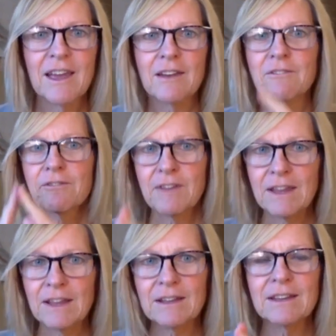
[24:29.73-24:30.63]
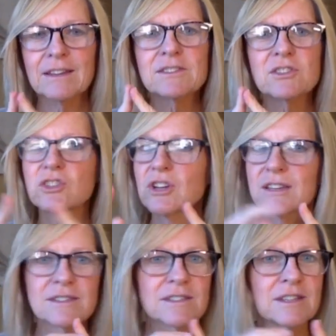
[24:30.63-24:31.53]
and failing is
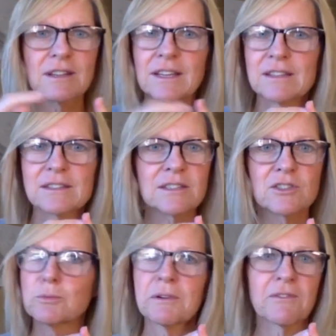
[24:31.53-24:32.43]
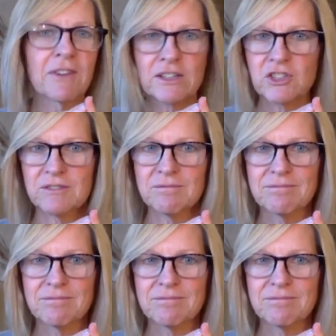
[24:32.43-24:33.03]
just linked to perfection.